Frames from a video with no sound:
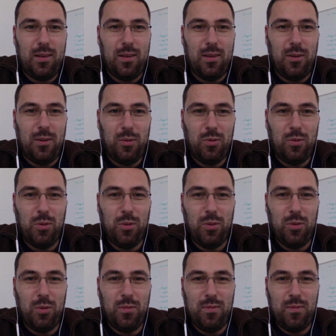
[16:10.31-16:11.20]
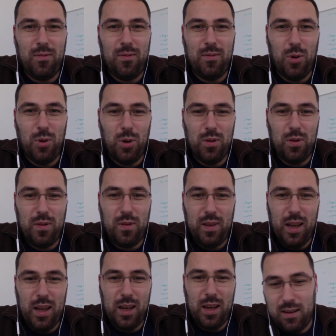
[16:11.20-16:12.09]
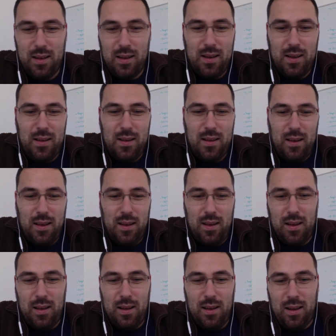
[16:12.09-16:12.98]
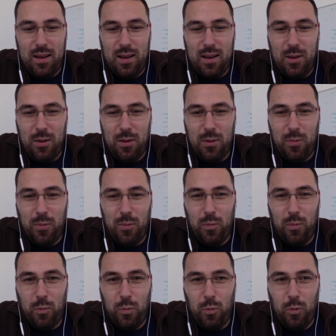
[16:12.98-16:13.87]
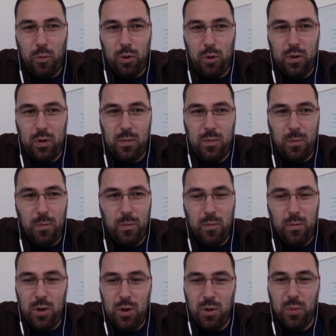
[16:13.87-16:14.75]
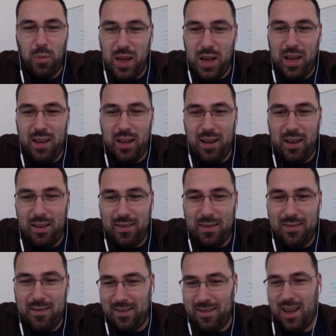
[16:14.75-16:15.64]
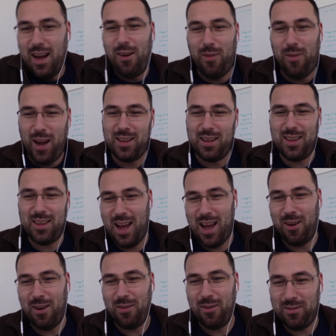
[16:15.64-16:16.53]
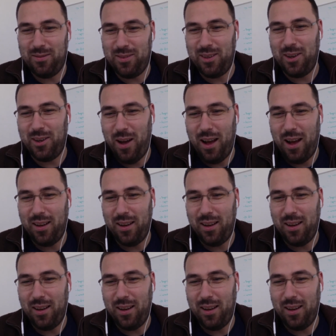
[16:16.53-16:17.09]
You know, do you think would you be right now? Yeah.